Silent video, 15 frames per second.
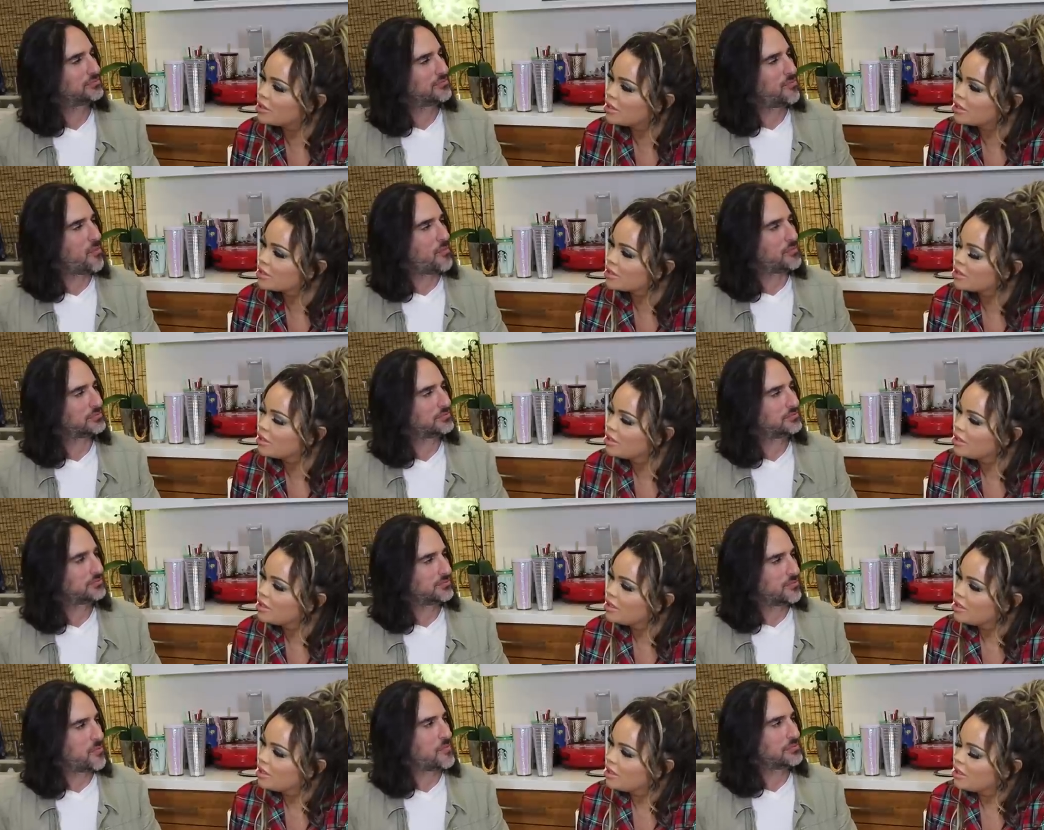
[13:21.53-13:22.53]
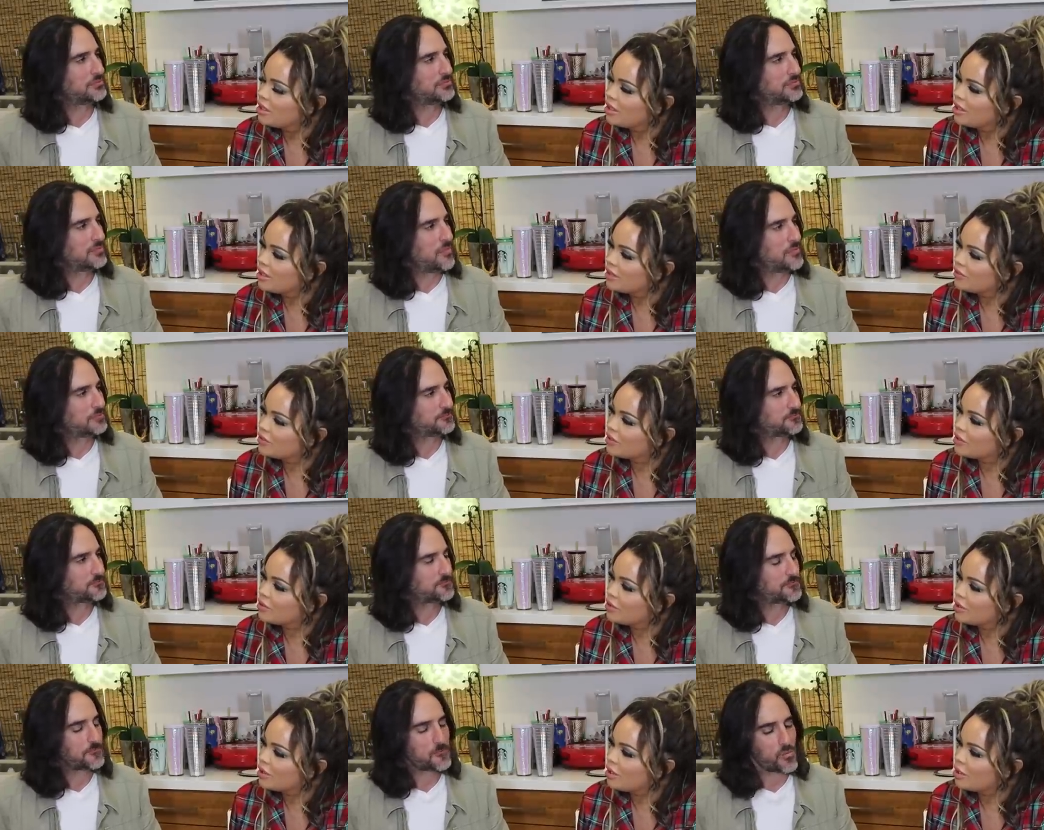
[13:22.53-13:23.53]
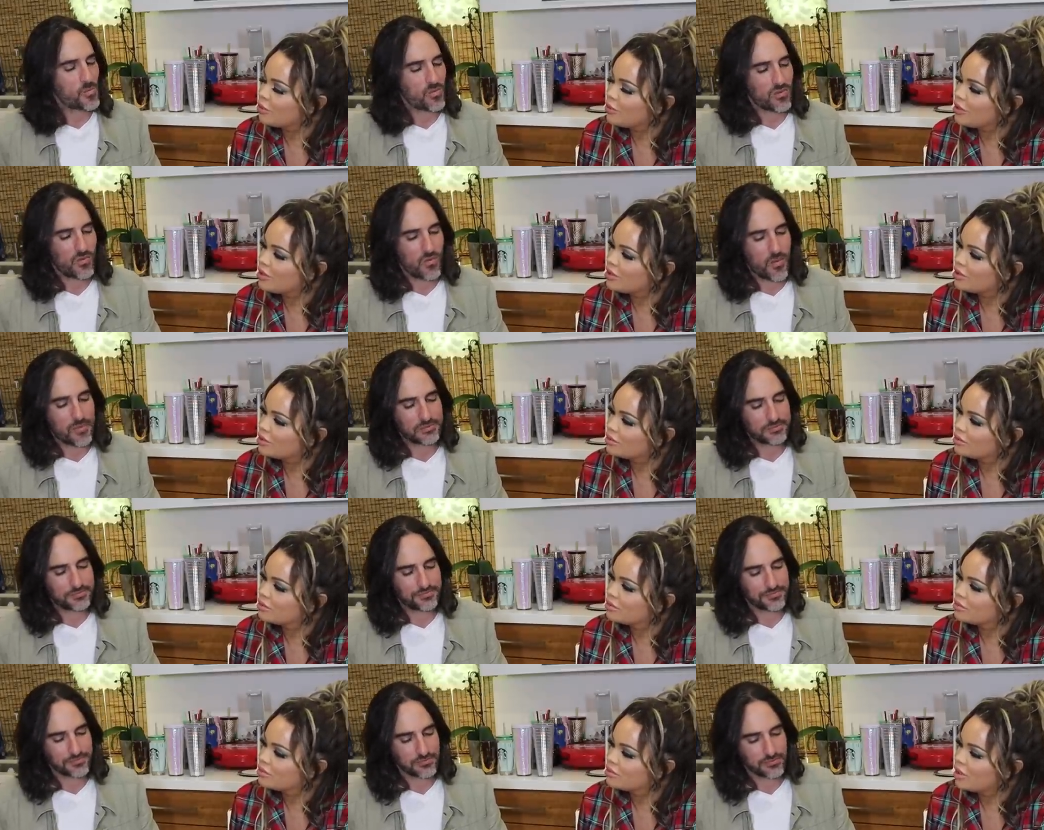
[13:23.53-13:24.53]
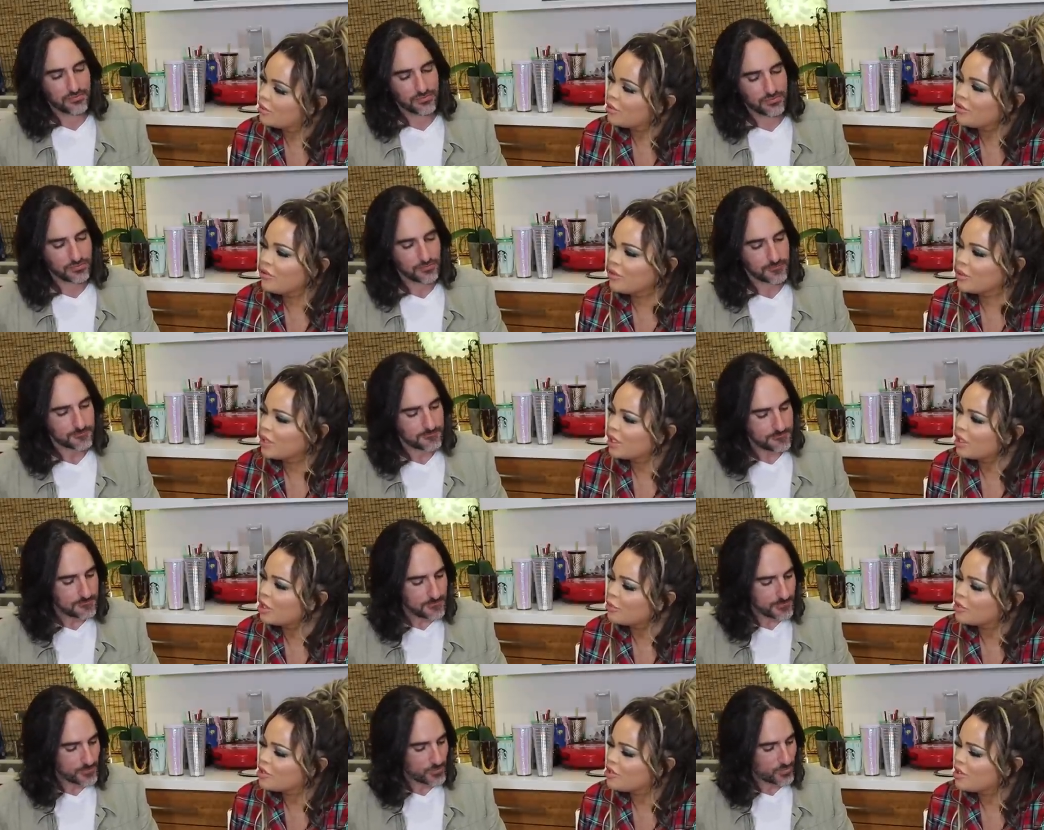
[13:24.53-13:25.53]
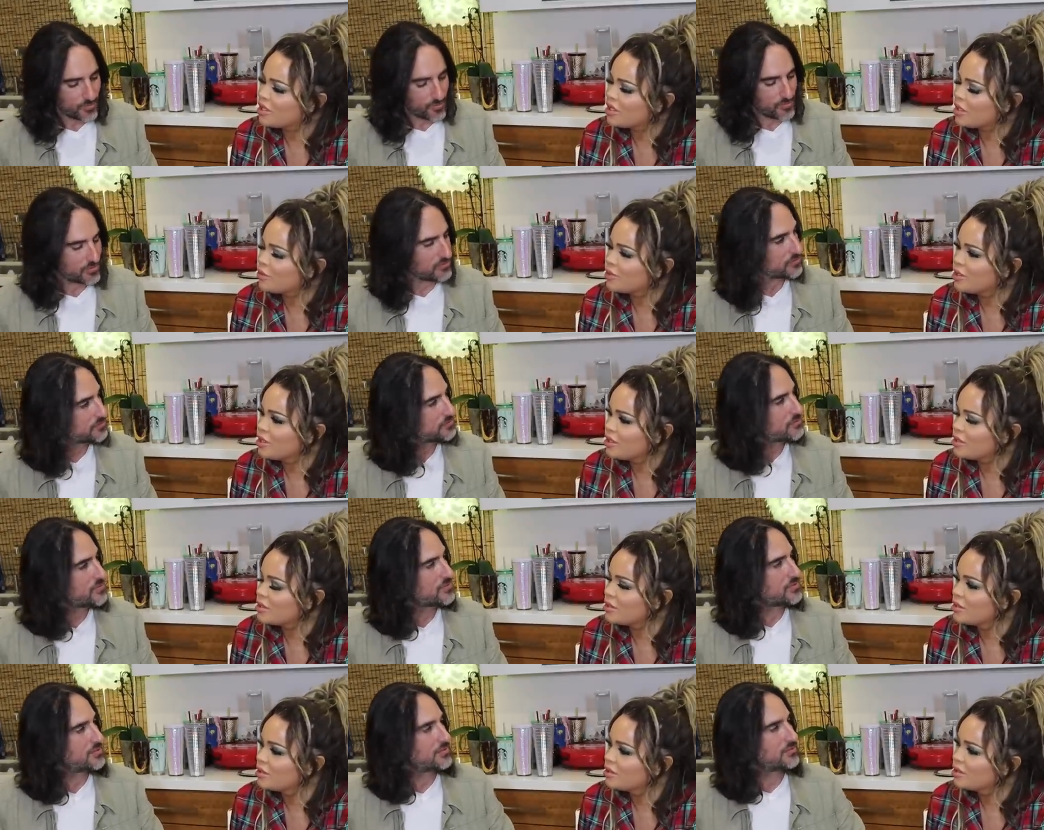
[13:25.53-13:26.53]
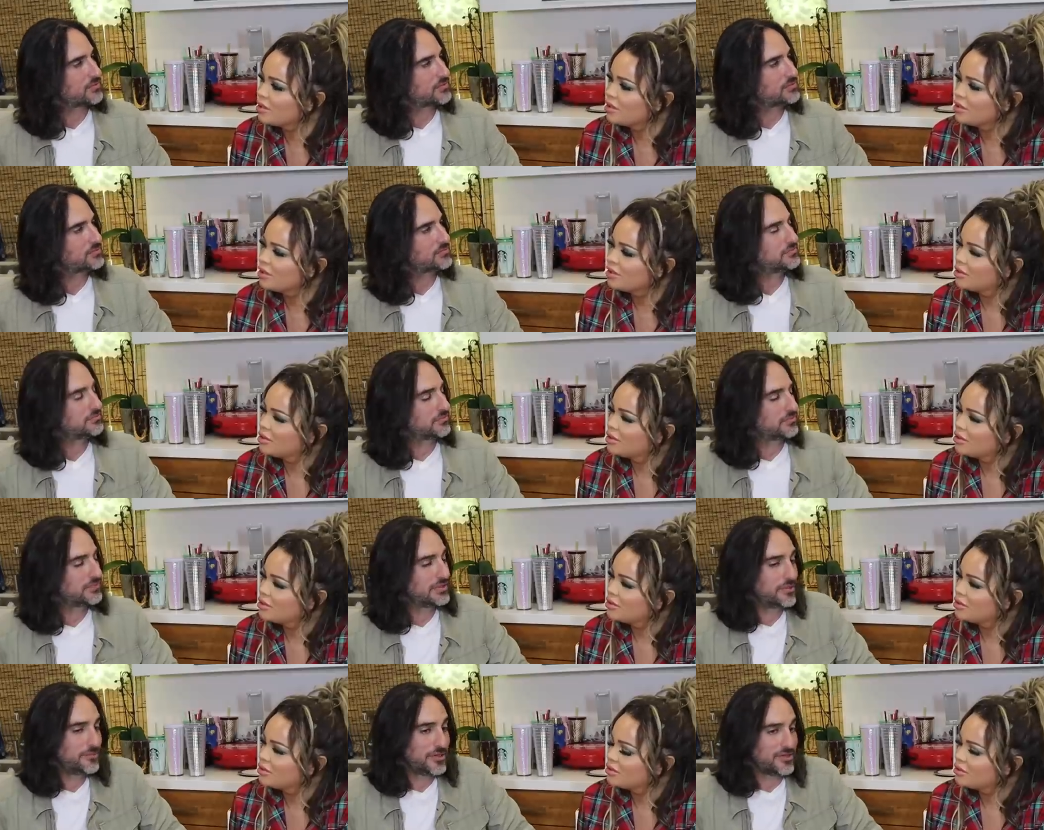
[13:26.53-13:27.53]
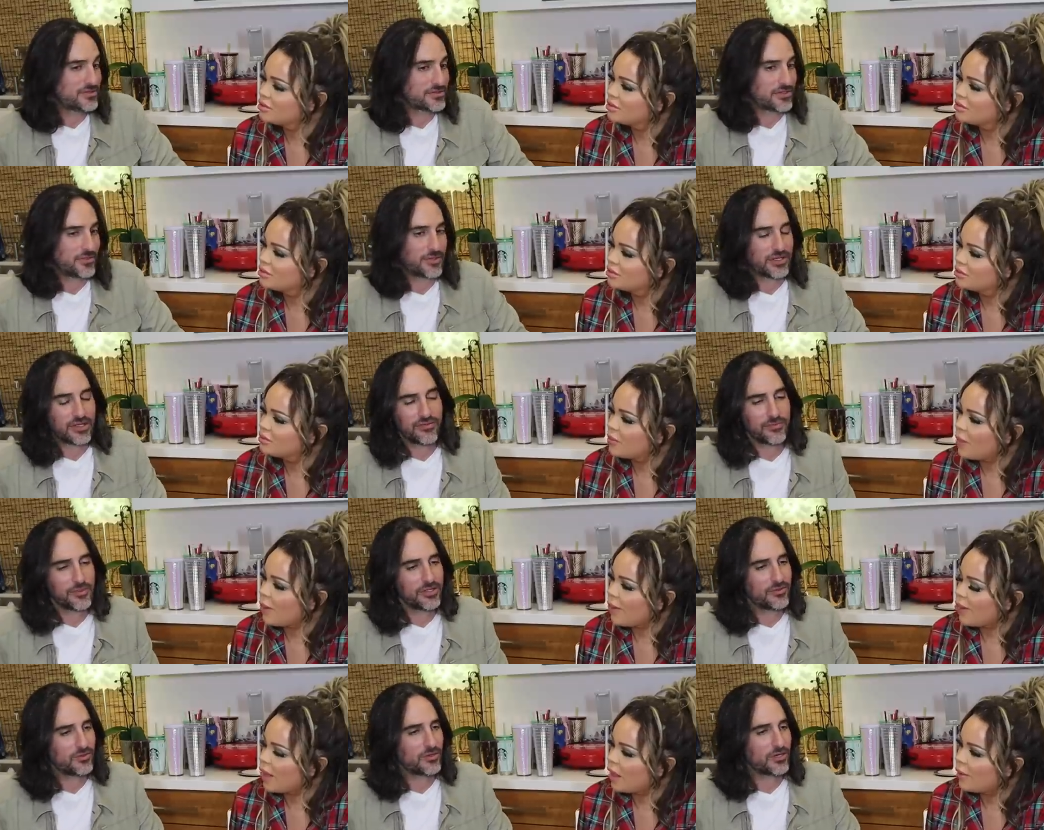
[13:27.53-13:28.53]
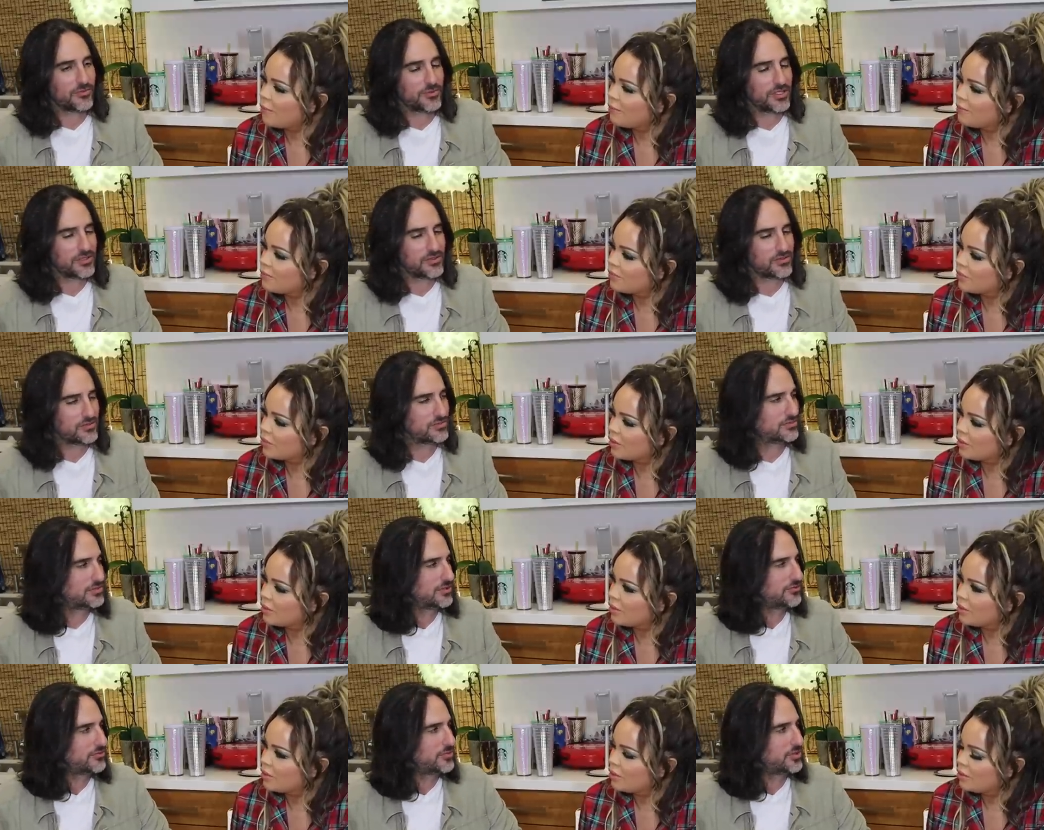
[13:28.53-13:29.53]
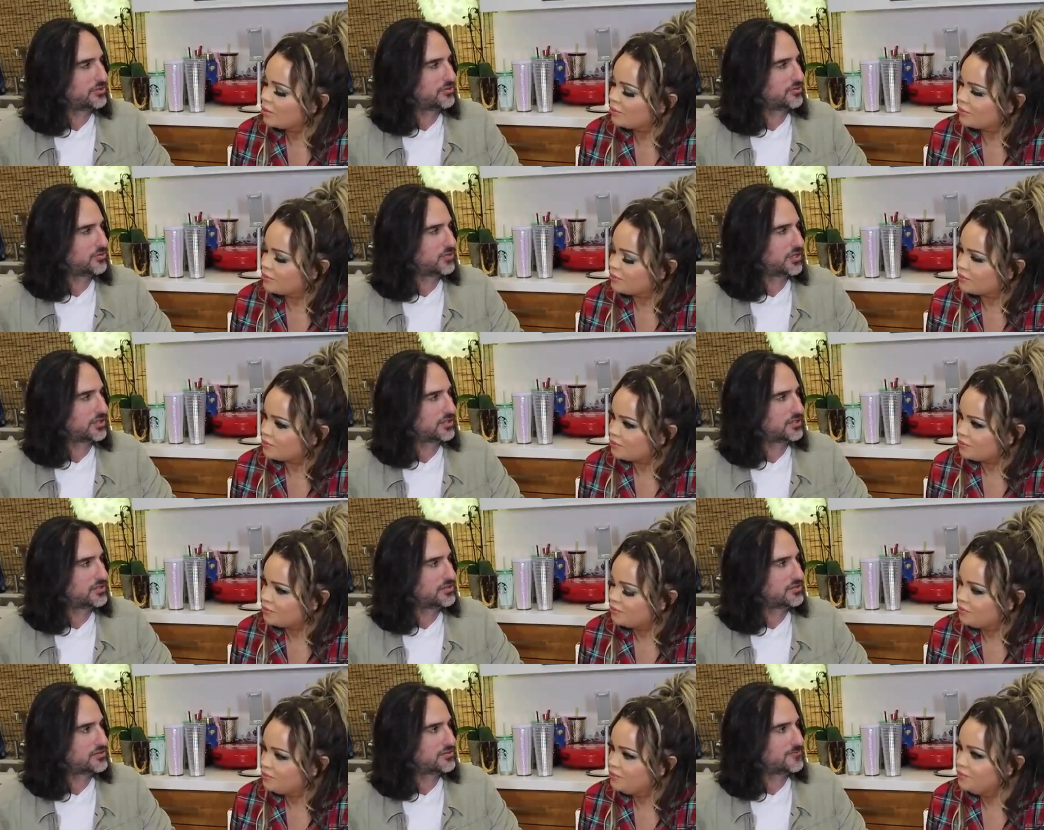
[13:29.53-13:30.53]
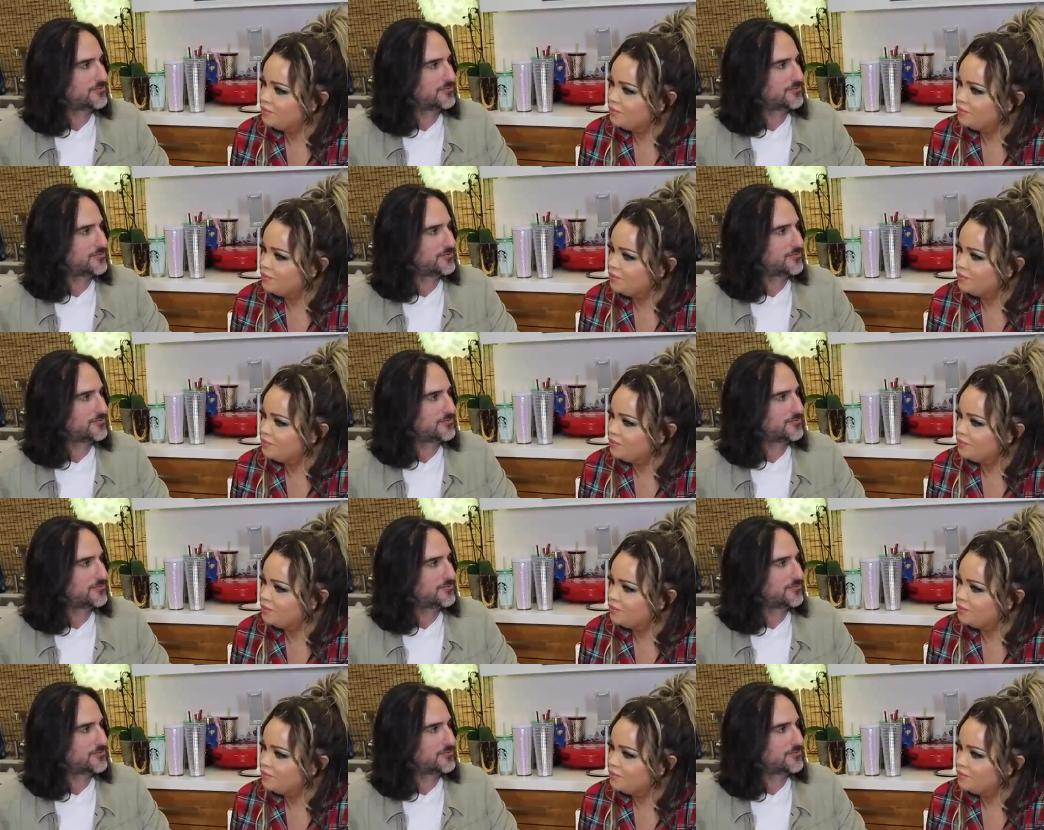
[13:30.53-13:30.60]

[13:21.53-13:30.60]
Speaker 1: sticks. I think that's because you said Arby's. I wonder if you would like Arby's. Do you like sandwiches?
Speaker 2: It depends. I mean, never been to Arby's. Never been to Wendy's.